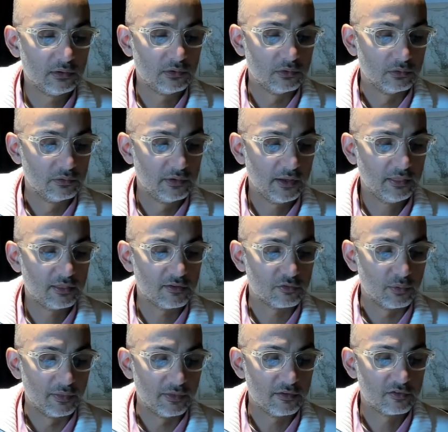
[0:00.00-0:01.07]
not this one,
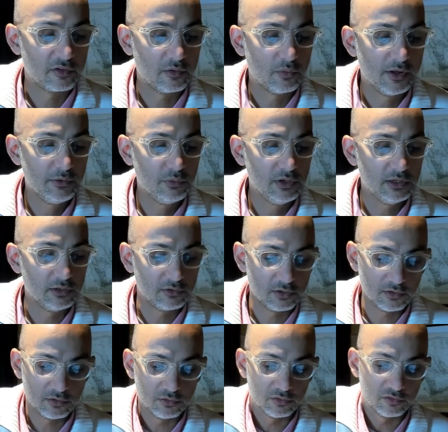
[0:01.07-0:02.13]
this is the one we
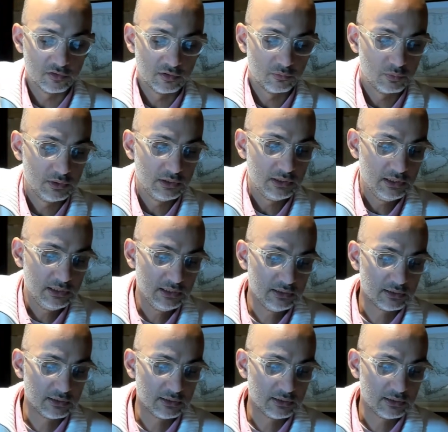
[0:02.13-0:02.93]
introduced it. We need